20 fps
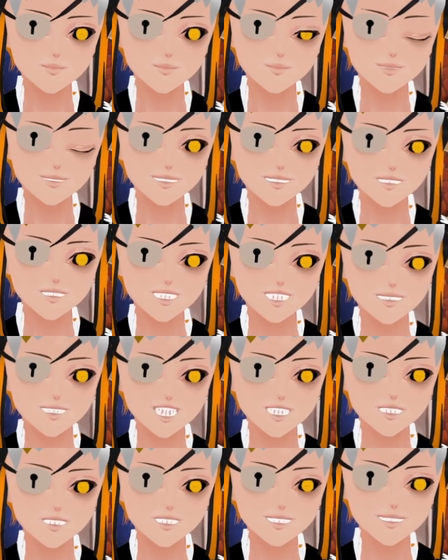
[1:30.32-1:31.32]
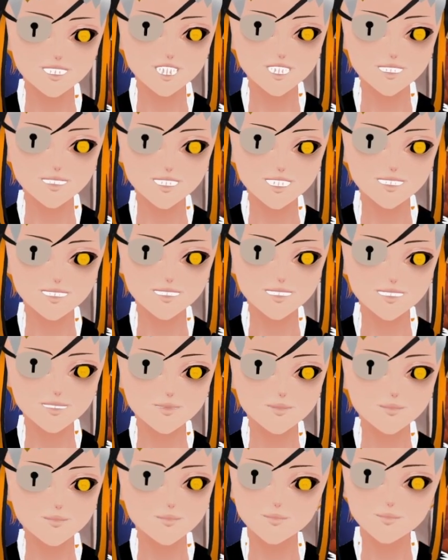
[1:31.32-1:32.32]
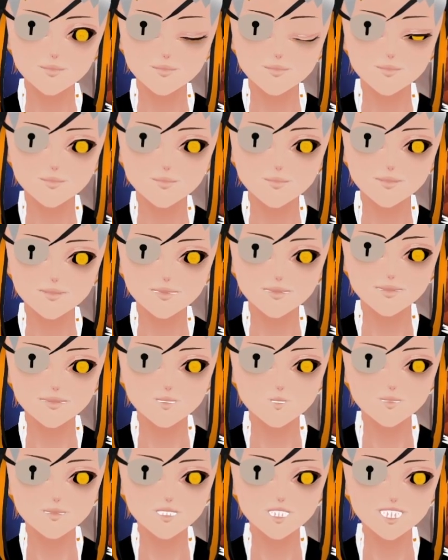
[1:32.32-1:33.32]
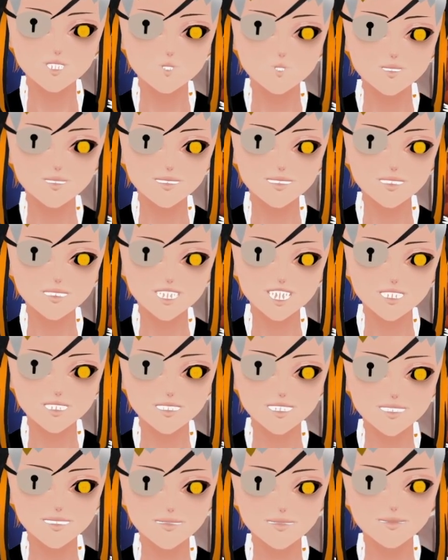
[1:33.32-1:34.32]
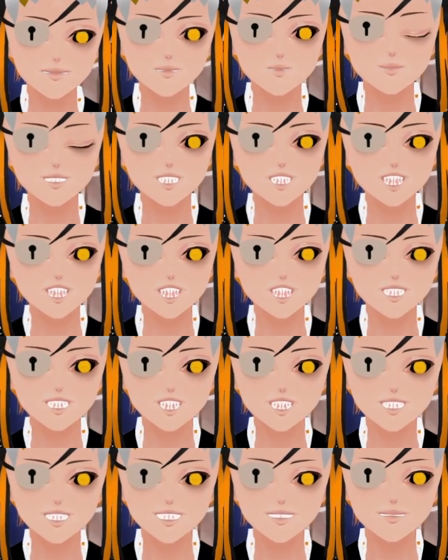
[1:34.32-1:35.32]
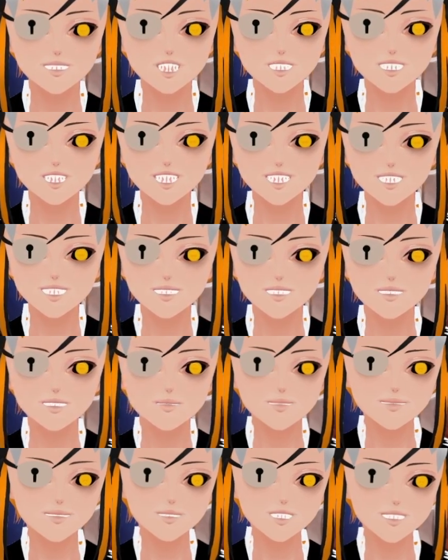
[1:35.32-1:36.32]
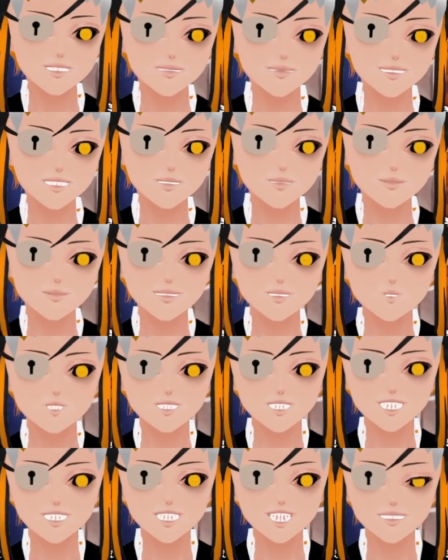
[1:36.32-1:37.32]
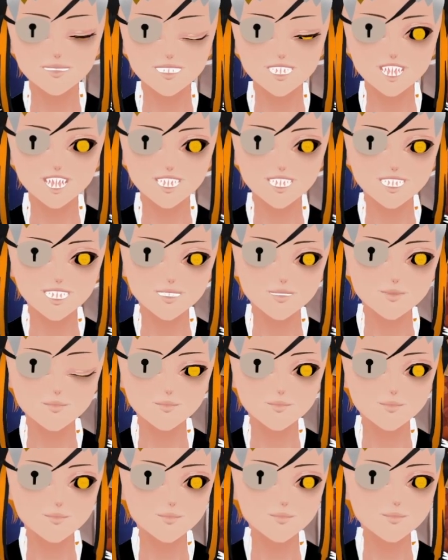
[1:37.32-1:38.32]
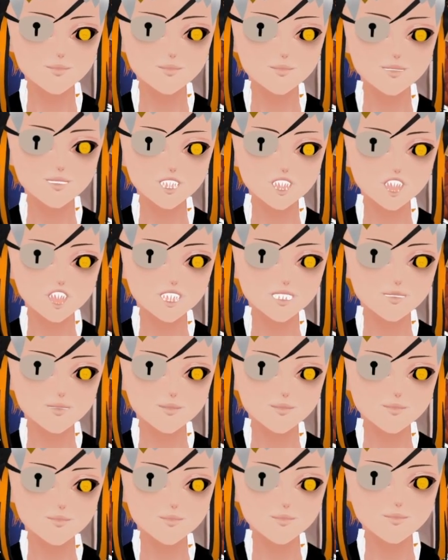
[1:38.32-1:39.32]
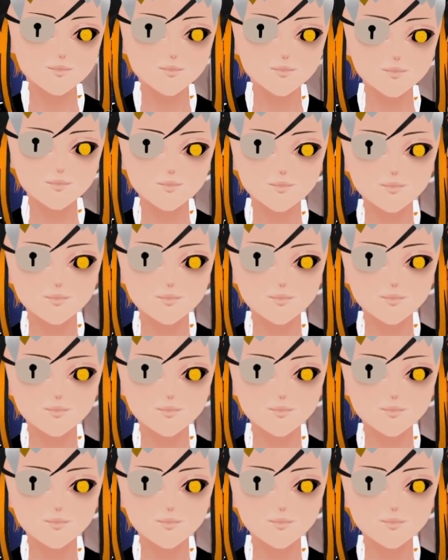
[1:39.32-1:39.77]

A Drake Fire Amulet. Let's just use Ghoul Charge. So they're probably Big Spell Mage, which isn't too big of a shock. Oh,